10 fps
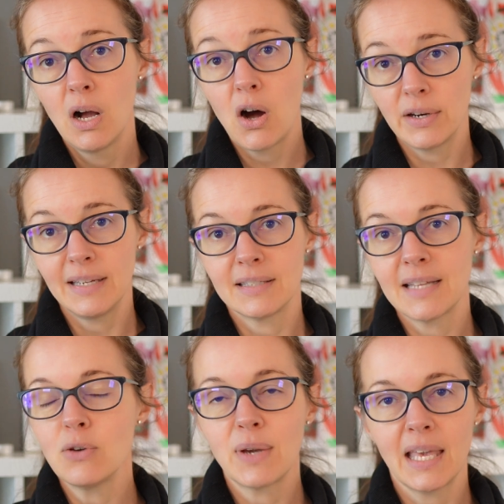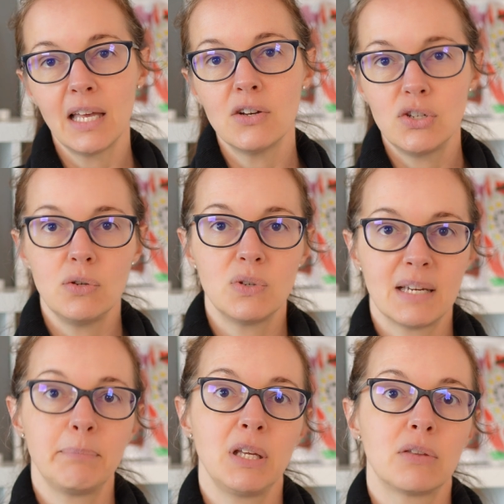audience that you can't do
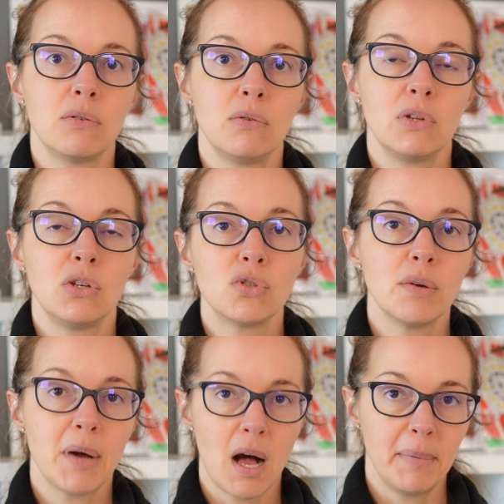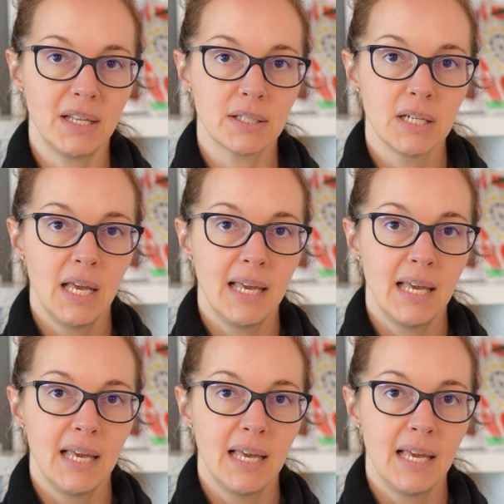simply through YouTube comments.